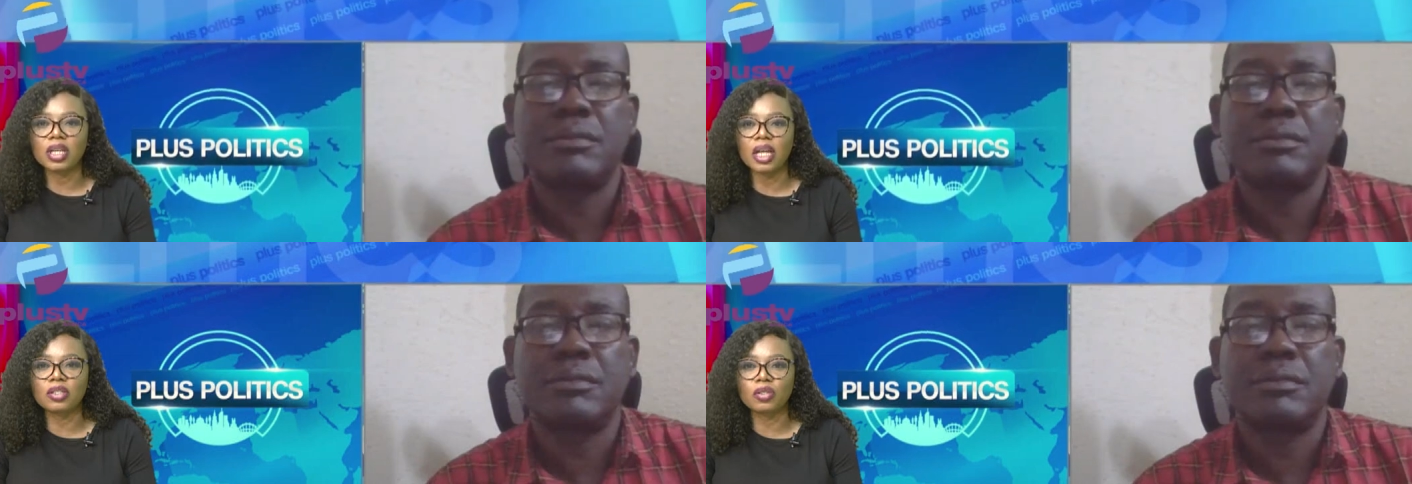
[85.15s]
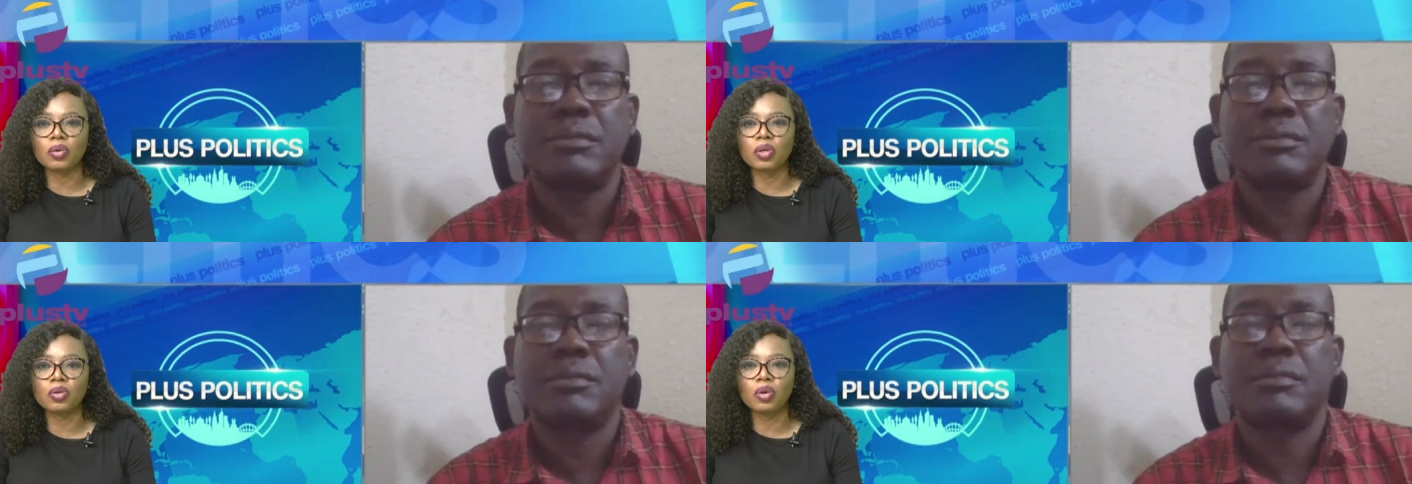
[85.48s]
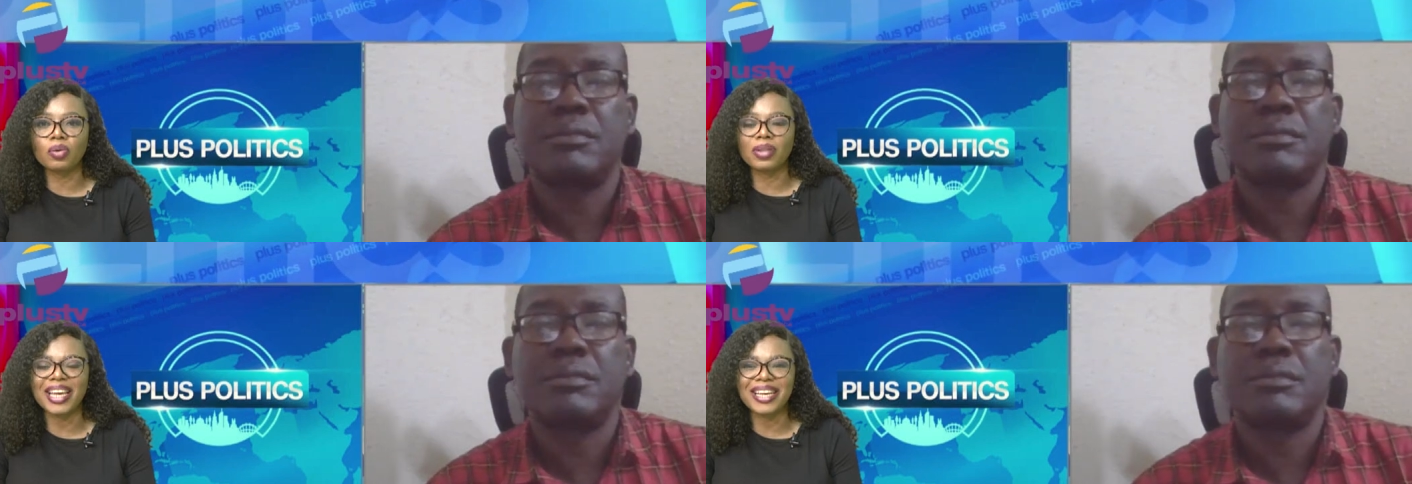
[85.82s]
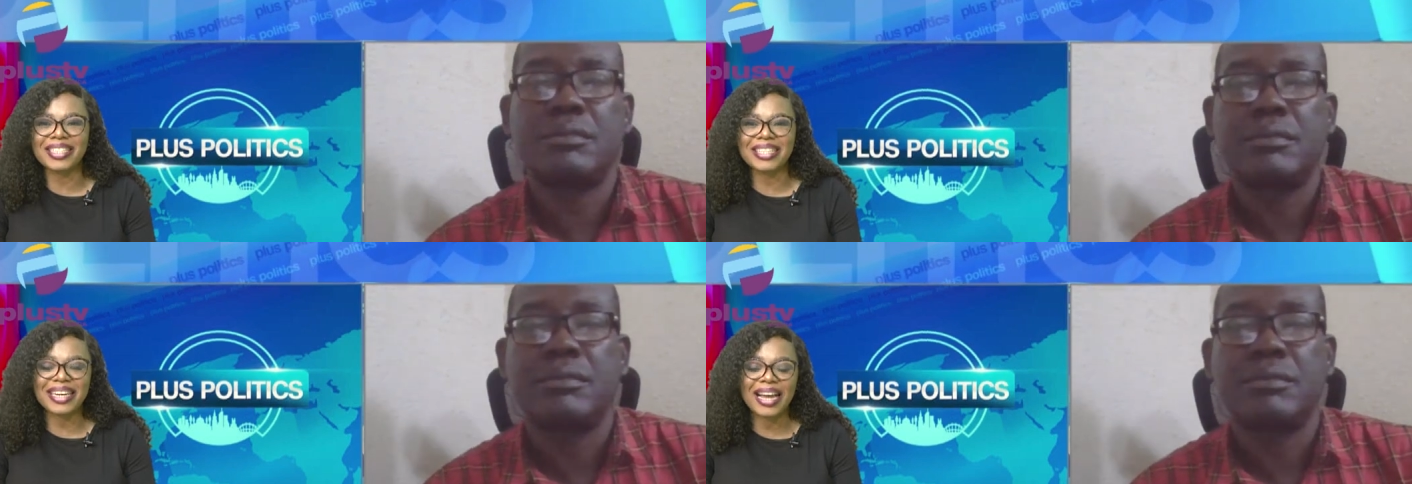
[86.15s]
Speaker 1: and so you know the
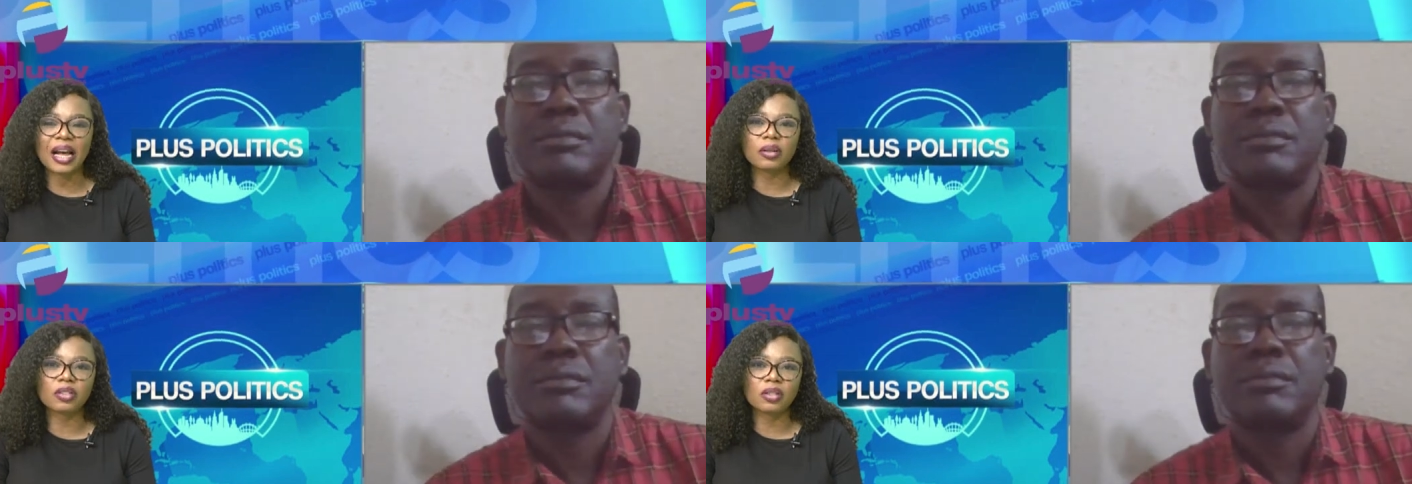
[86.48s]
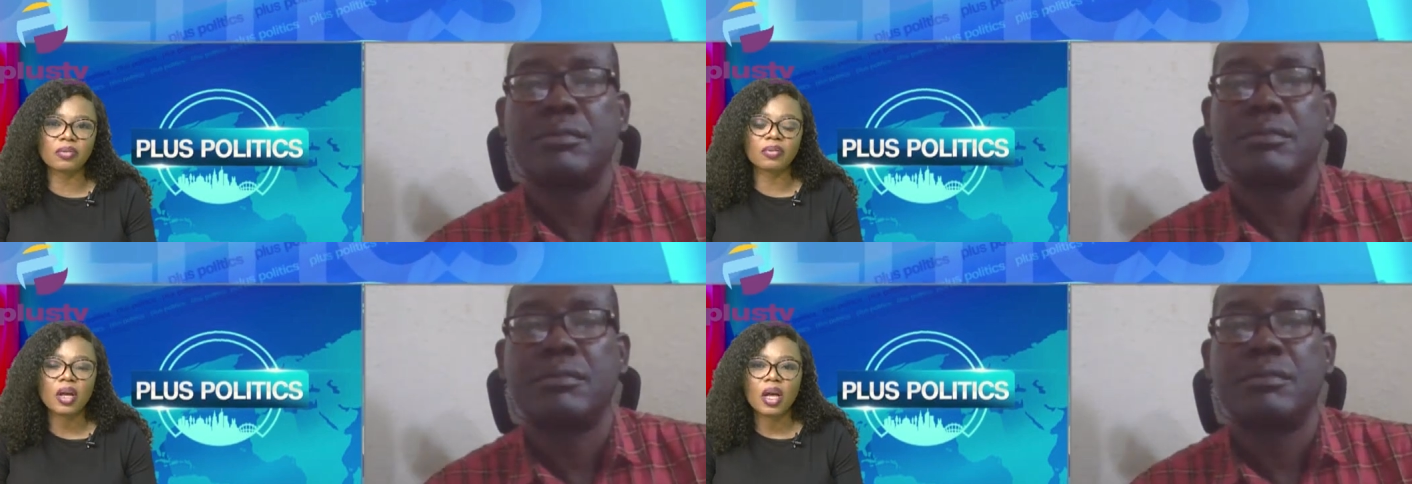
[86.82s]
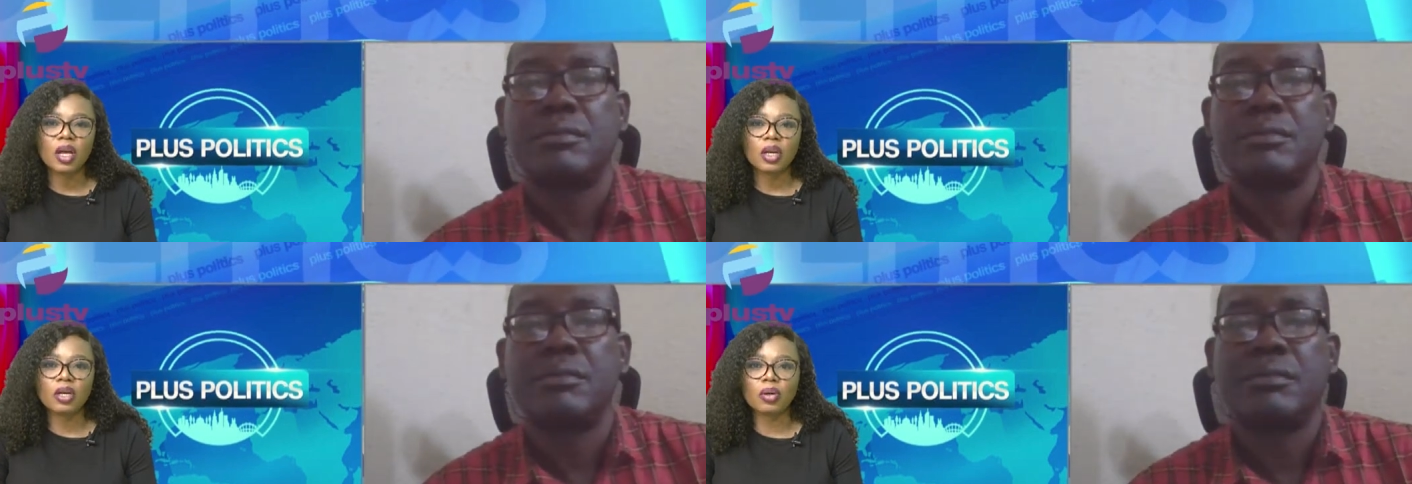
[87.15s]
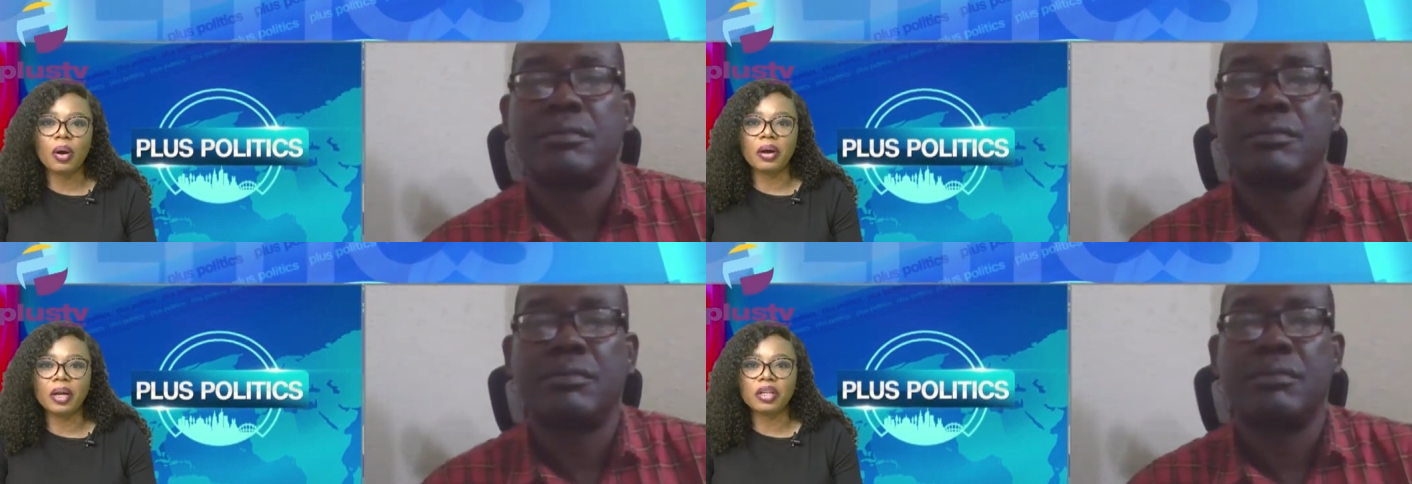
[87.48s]
ins and outs of, you know,
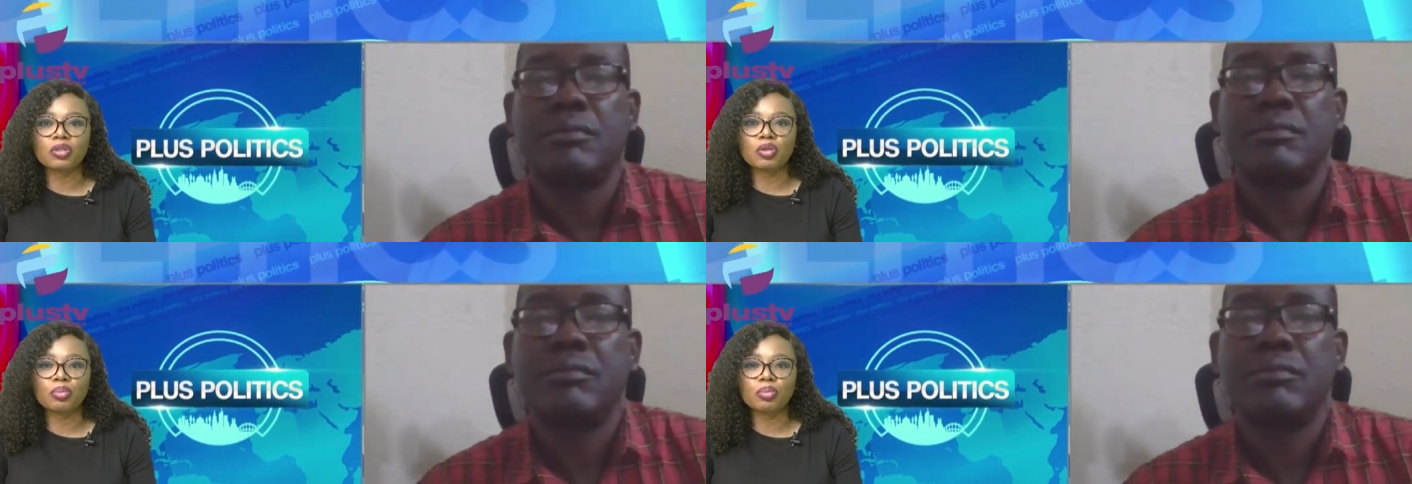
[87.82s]
our electoral